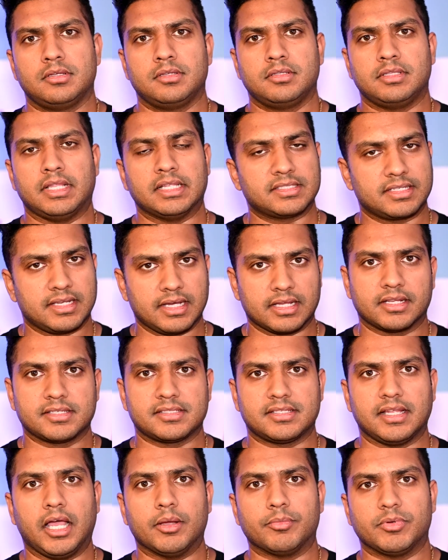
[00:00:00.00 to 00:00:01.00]
That's got to
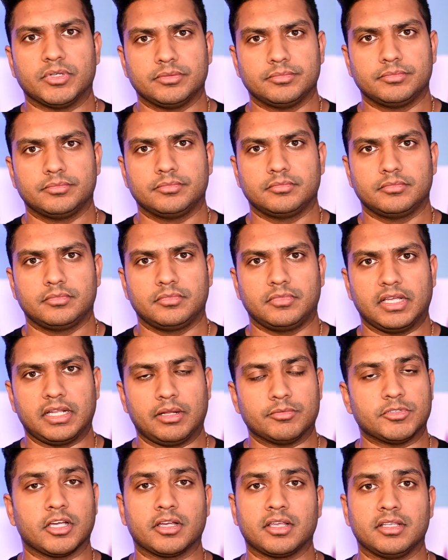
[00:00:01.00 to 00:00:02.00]
stop. And I'm
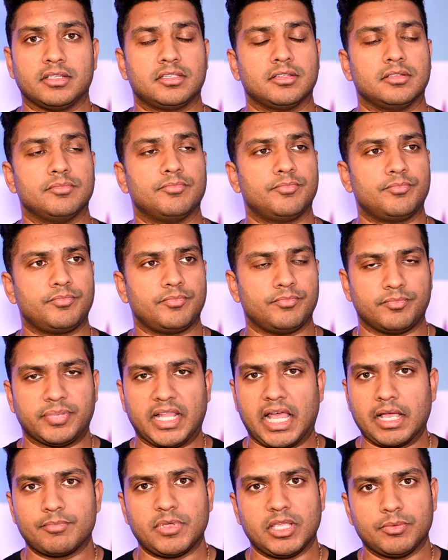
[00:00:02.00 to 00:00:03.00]
talking to
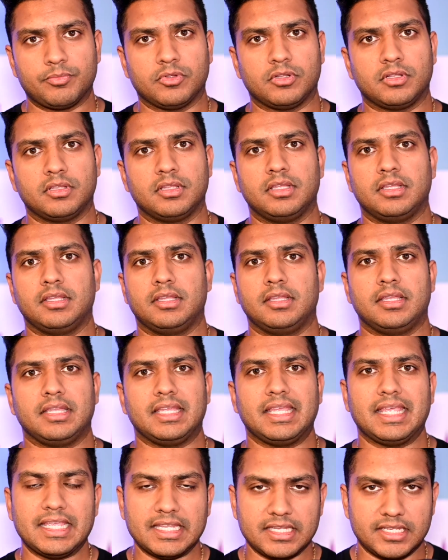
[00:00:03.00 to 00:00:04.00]
black people,
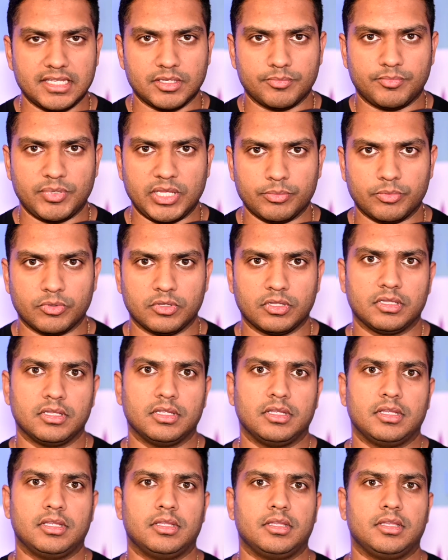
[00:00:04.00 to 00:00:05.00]
Indian people,
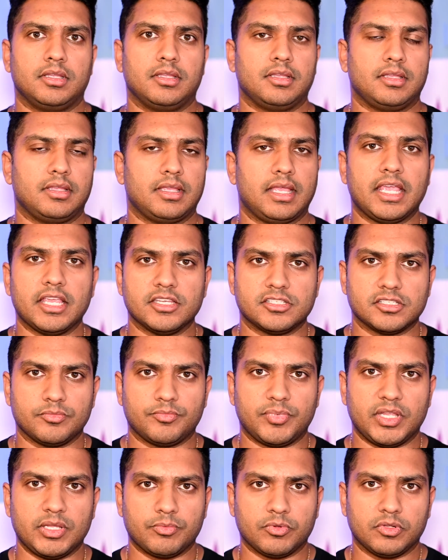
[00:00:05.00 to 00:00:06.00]
Asian
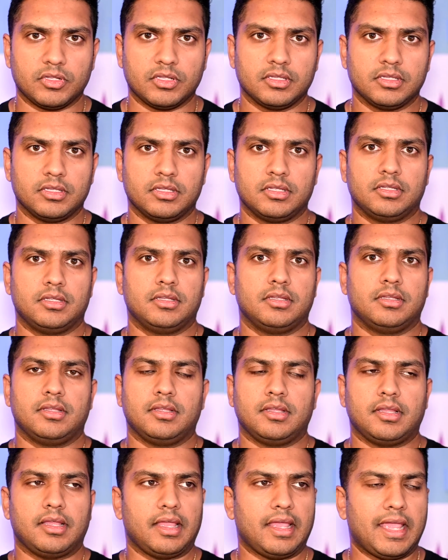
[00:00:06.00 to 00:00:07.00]
people,
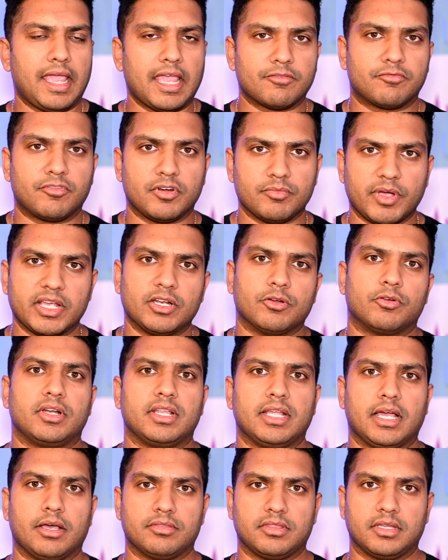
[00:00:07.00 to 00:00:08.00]
every minority
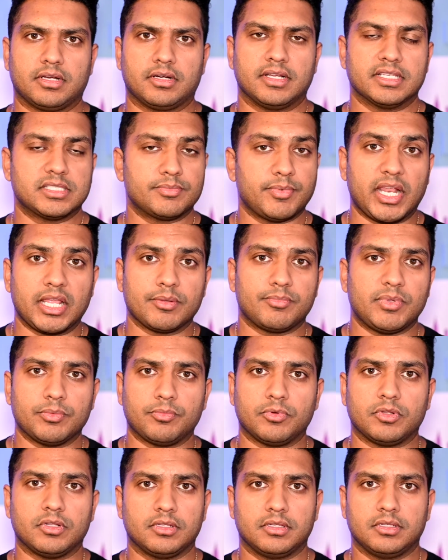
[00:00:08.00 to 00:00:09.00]
out there, Hispanic
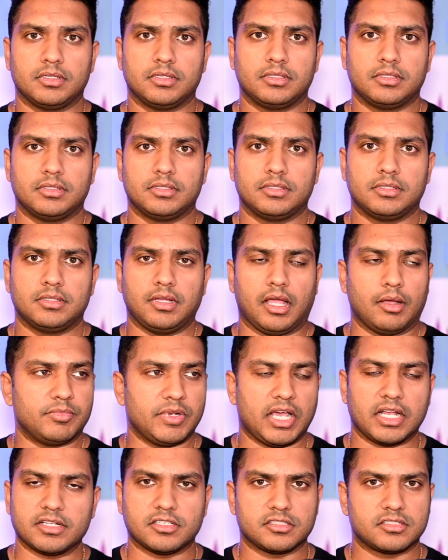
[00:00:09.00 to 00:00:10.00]
people. I'm
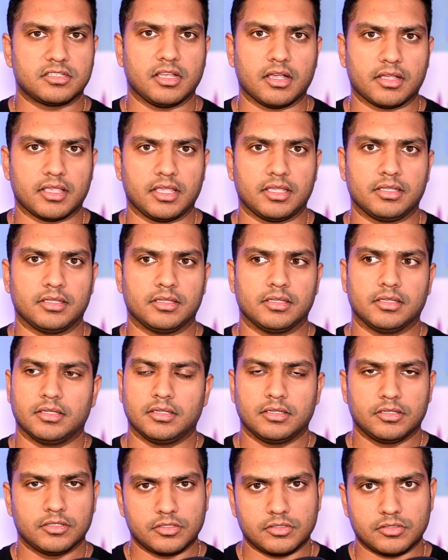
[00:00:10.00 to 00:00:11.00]
not just talking
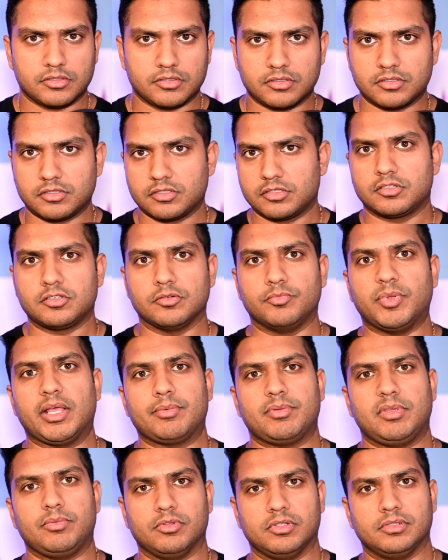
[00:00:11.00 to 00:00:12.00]
to black
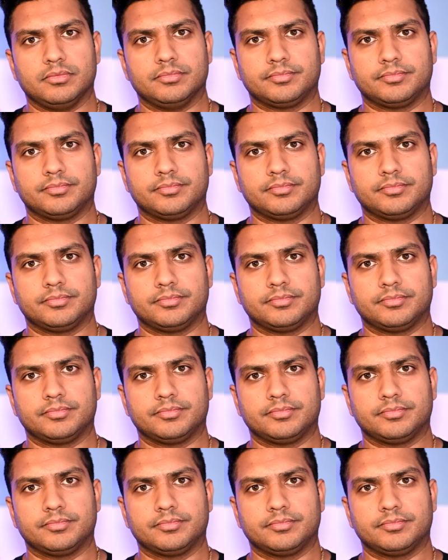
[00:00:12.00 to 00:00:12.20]
people.